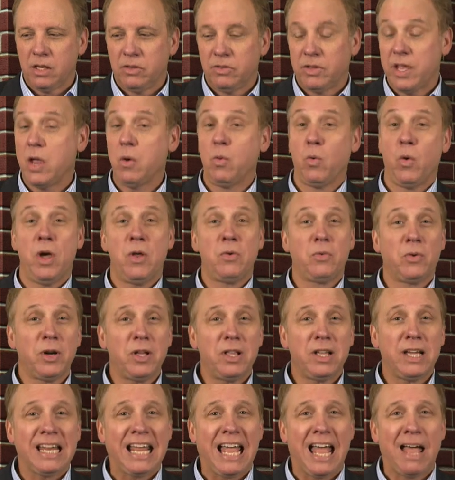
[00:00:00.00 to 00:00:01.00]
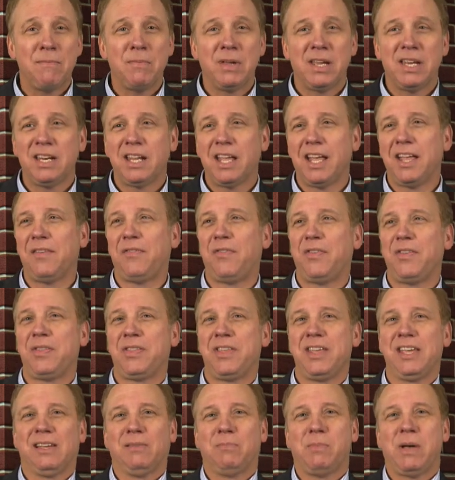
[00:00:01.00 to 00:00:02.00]
day one, really. I mean, if you
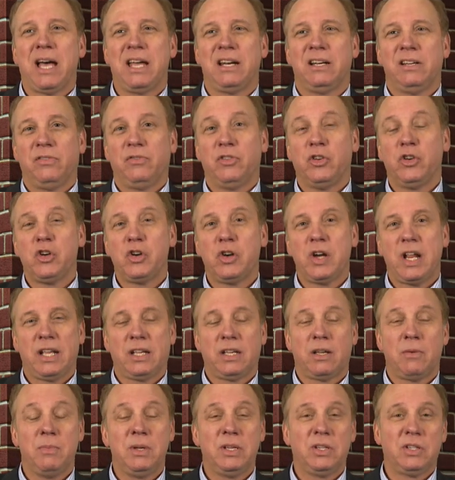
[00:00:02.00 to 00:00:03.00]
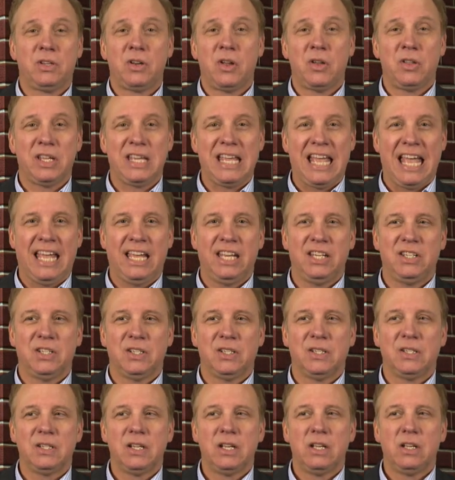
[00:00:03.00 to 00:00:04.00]
think about it, if you're a commission-only
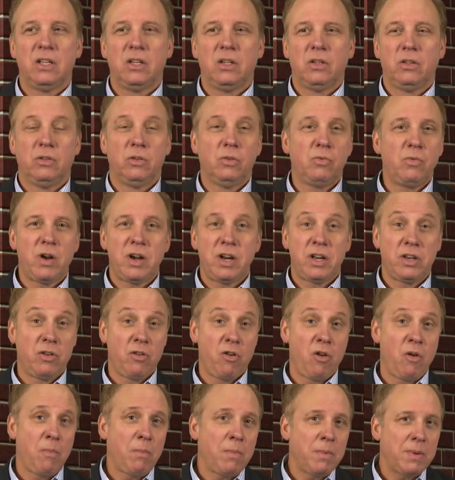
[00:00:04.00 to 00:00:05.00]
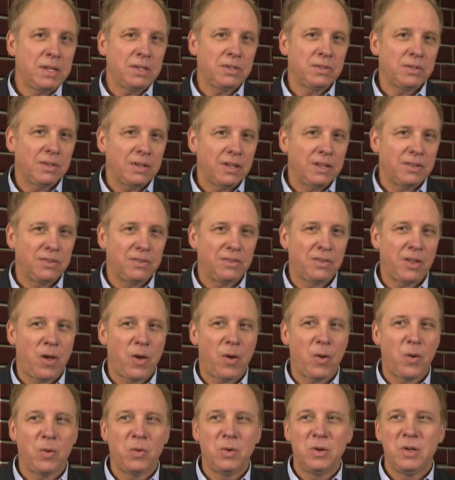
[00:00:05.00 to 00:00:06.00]
agent, you're running your own business.
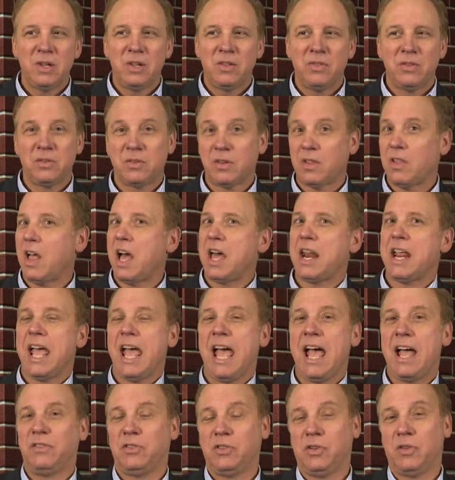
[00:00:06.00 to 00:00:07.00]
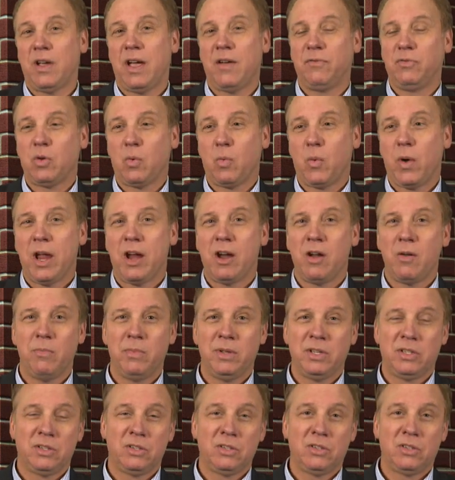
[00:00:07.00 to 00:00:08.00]
So there's a lot of hats you have to wear in
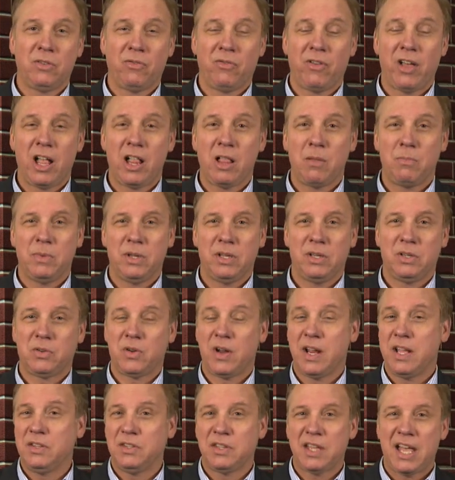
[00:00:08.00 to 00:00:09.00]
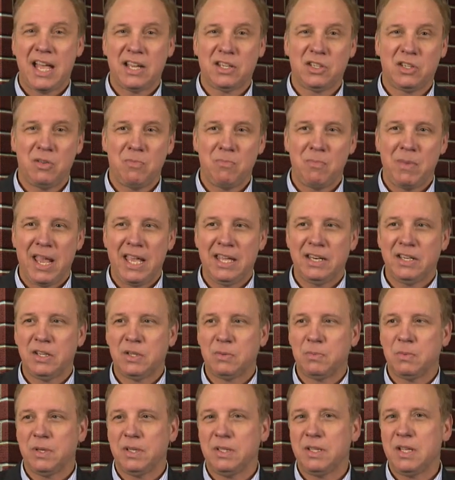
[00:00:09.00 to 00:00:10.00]
business development, transaction
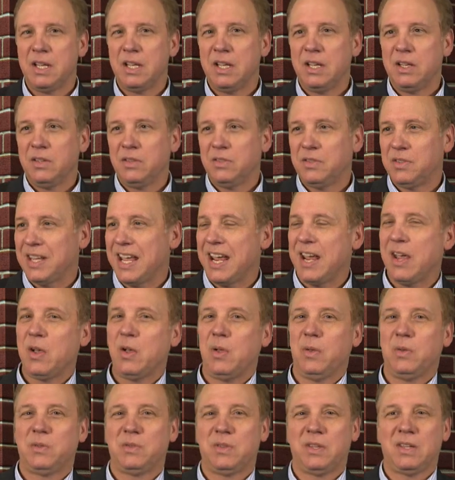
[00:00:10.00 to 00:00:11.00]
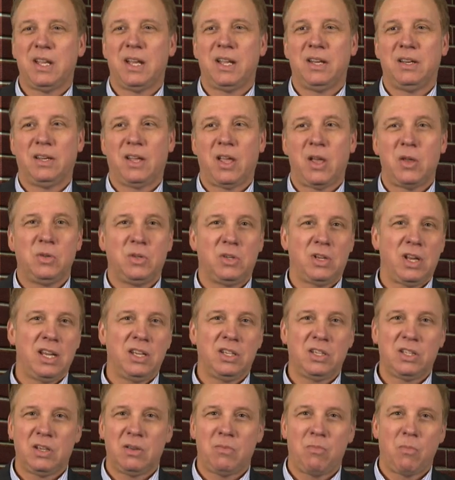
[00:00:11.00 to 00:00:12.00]
management, sales,
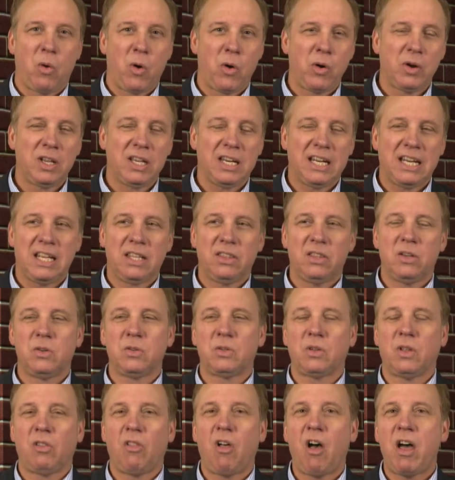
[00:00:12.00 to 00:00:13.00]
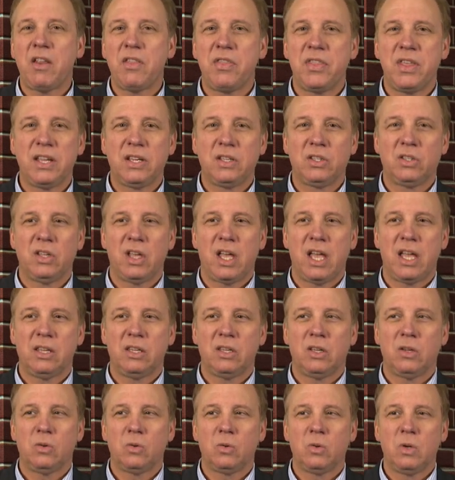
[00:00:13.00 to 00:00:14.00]
negotiation, marketing. There's a lot of things that
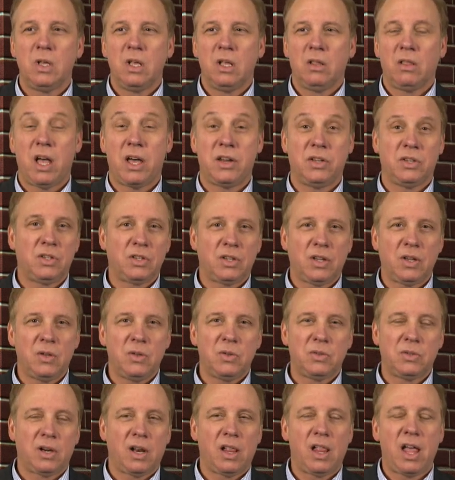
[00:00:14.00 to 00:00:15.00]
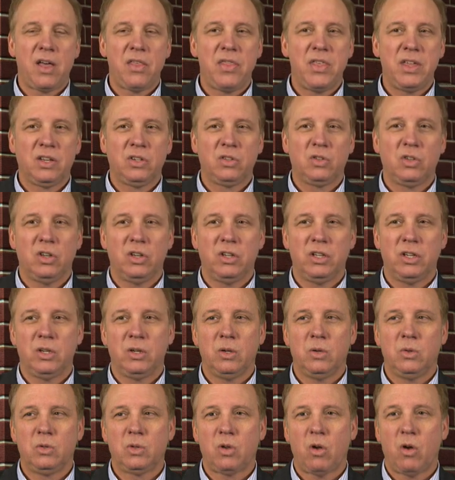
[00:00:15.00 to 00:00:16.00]
a lot of skills and a lot of things to
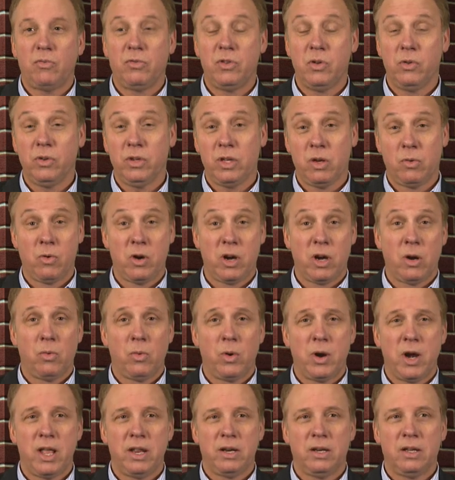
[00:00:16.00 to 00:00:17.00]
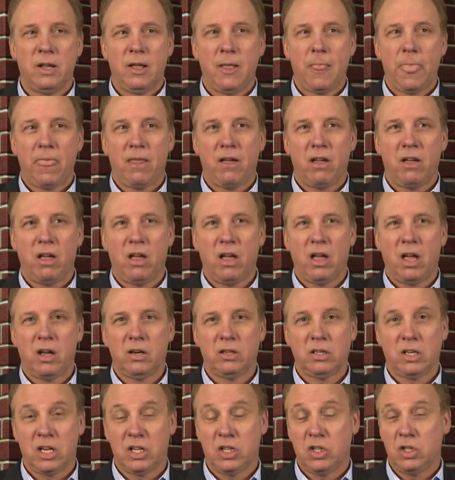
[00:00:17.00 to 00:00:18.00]
do. So if you really want to run a
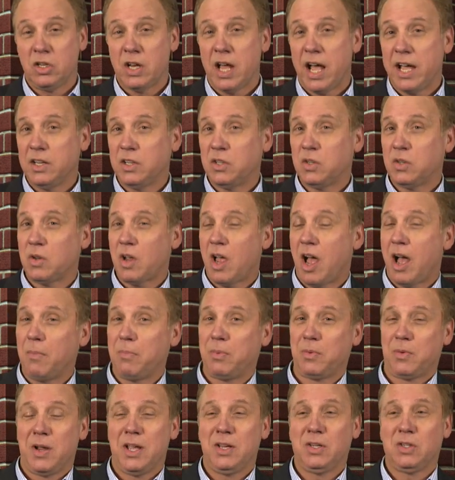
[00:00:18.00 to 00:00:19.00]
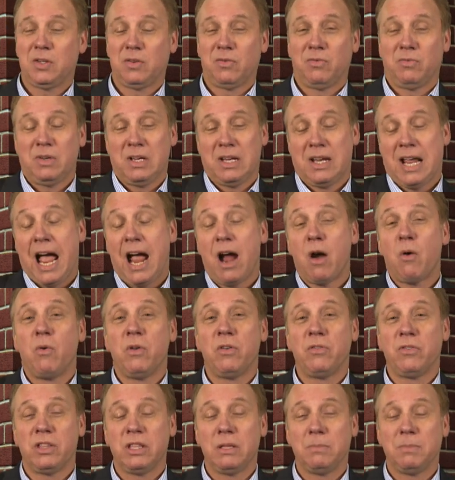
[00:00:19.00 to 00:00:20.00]
nice operation, hire
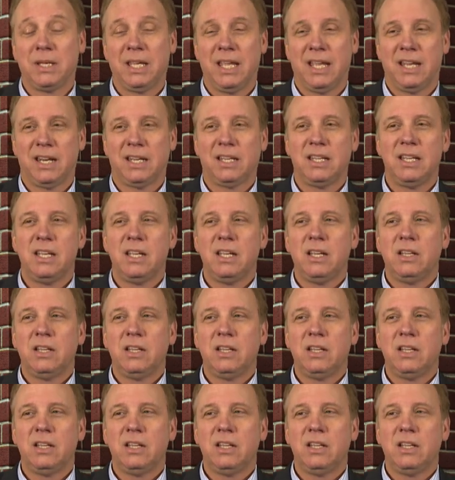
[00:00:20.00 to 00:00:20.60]
one from the beginning.